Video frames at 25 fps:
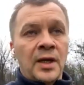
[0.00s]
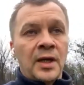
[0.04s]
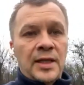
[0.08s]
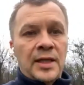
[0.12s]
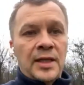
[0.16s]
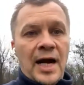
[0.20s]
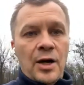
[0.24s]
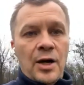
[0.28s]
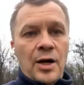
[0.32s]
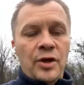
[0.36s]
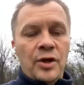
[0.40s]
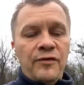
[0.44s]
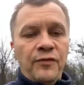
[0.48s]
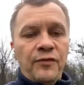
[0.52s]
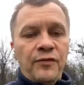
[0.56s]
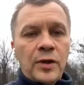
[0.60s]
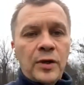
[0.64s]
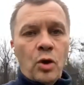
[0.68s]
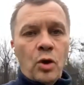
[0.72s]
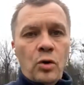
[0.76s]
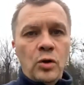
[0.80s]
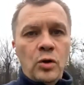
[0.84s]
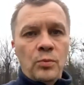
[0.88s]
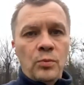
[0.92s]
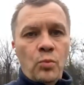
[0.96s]
Now, if we
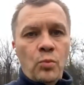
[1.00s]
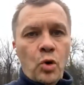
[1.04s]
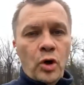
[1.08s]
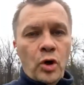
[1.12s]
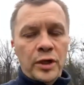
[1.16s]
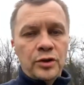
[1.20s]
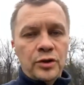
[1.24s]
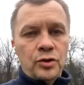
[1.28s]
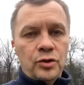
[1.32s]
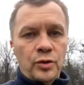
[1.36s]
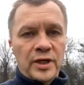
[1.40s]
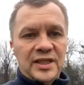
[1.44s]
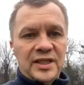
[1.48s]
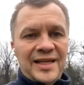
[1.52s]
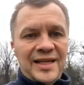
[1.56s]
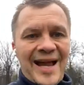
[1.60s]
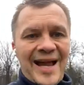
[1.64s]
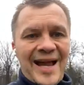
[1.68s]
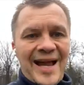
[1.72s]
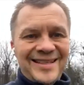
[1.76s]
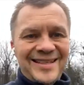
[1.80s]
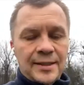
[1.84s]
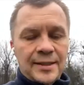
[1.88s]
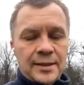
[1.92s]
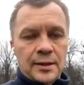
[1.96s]
go more into a
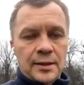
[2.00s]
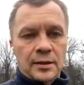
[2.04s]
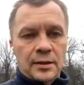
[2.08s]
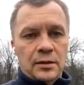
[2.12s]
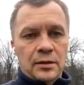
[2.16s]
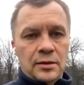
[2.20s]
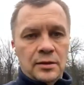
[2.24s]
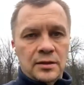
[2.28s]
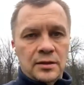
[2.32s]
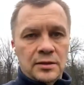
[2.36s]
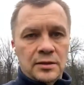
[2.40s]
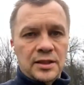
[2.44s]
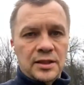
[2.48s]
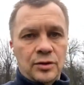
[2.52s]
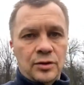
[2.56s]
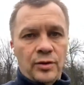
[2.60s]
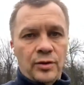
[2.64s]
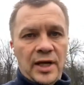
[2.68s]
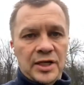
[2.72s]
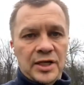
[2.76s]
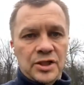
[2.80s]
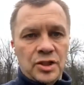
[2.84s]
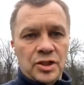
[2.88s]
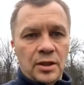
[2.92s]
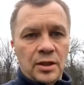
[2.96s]
tactical
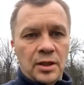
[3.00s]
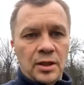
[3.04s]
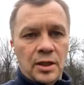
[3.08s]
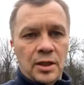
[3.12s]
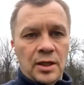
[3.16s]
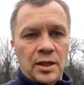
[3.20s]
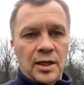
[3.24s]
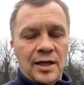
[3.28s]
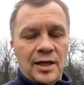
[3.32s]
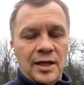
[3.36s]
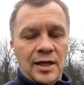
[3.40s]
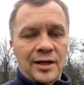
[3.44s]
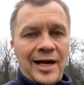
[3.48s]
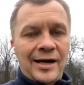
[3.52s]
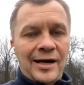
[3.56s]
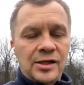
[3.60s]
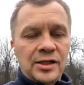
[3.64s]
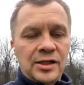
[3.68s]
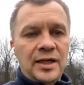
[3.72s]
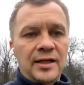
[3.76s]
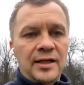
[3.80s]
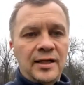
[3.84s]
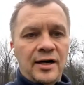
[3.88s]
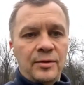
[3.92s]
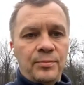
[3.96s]
situation,
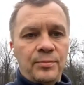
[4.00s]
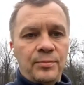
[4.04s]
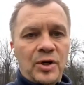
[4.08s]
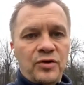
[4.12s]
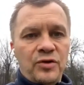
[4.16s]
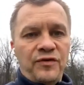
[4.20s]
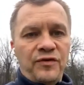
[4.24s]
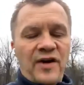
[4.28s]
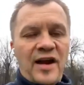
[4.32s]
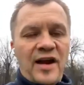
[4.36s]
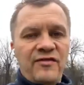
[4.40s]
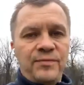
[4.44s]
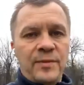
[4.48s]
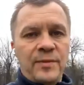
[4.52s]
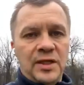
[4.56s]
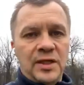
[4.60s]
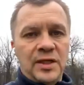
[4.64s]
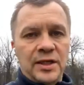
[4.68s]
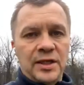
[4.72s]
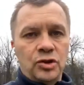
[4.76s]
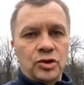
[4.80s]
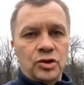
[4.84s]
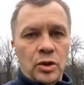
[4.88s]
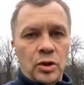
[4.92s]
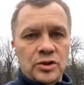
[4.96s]
currently there are about 5
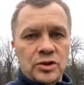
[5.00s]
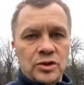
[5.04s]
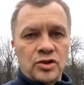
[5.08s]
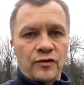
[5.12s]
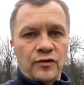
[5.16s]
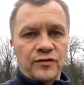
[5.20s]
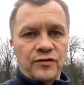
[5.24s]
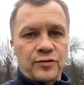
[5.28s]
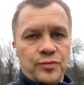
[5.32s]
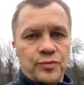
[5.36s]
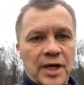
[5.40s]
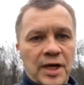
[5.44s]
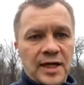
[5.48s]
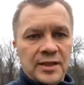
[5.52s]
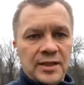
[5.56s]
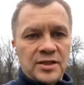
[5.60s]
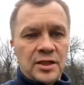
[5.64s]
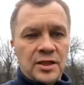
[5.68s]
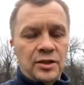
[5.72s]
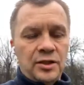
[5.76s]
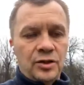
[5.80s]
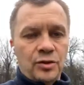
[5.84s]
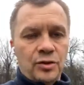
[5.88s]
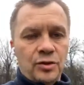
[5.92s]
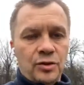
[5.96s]
million tons of grains
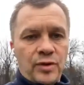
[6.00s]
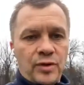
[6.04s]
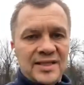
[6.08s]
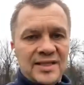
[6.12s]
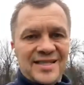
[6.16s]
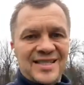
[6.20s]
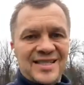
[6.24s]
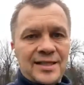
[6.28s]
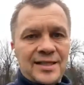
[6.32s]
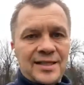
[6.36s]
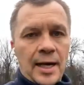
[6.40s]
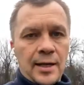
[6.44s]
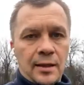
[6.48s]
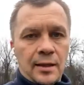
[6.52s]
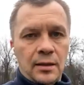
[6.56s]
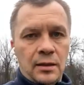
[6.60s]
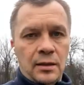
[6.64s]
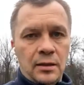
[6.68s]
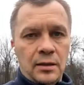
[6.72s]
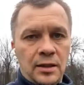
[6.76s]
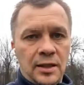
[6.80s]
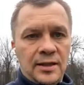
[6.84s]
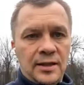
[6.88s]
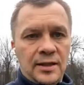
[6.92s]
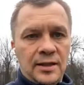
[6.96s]
in Ukraine stuck
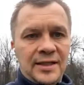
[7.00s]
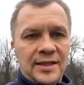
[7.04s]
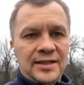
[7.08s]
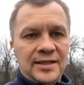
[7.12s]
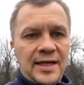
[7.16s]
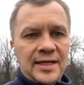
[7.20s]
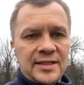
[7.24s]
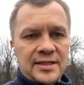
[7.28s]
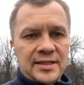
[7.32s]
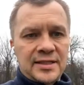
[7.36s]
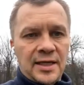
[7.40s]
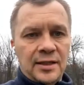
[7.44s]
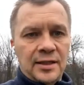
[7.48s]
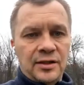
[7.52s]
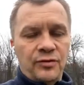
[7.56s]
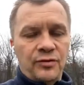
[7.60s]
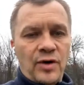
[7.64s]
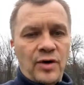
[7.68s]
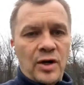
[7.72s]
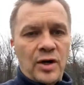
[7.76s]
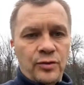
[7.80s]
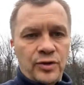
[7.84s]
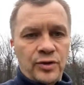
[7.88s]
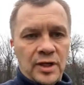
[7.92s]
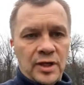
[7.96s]
in Odessa and
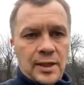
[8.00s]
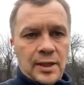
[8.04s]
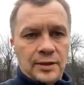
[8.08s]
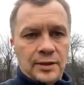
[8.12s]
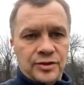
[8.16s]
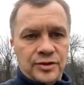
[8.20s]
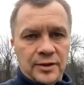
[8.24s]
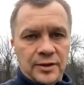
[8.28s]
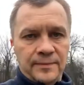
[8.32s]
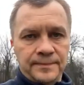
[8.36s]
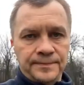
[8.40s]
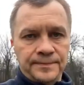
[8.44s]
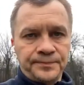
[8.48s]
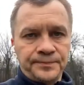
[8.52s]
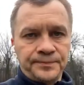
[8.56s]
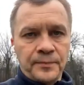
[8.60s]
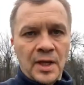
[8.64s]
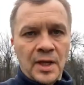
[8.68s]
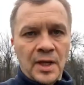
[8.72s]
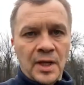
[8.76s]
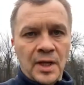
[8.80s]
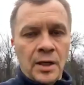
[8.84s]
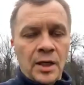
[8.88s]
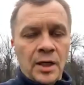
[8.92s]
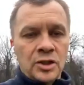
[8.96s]
around the country.
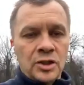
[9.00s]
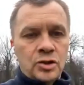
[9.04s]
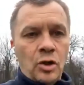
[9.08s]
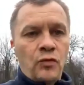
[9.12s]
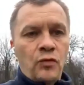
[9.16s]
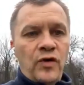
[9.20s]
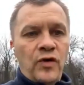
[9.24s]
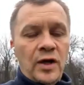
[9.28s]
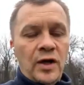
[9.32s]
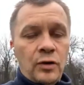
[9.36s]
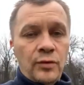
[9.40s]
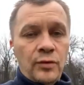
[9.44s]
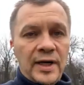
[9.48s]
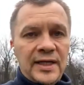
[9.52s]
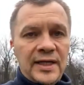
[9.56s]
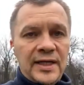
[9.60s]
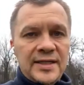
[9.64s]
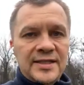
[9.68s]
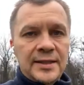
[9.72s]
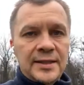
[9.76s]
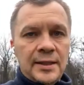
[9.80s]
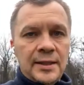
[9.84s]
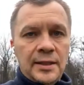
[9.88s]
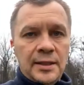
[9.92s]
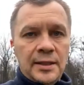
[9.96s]
So we're already
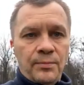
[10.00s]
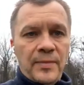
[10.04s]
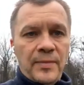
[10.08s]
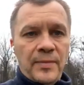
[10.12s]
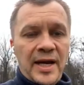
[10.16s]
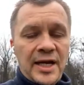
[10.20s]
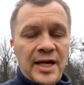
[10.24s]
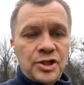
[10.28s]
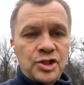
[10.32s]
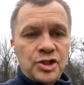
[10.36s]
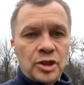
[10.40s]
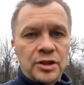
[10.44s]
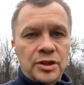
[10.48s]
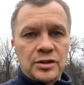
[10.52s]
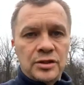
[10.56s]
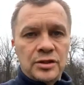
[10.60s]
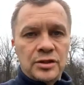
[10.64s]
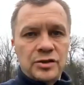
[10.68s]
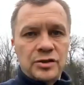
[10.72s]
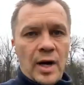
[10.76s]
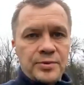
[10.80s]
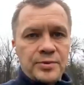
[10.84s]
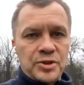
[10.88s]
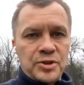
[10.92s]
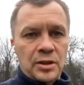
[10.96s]
seeing a major
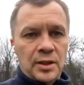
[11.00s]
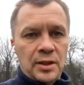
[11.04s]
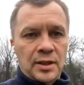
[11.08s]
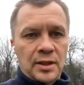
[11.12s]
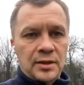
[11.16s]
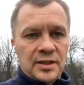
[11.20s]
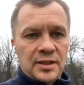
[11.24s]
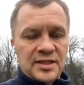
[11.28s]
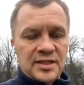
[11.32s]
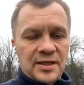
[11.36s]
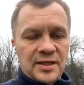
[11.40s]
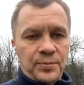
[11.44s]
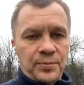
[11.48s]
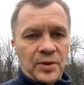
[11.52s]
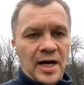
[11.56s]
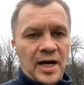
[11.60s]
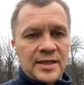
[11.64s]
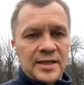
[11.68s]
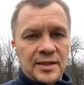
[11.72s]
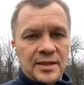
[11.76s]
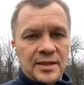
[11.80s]
disruption in the supplies,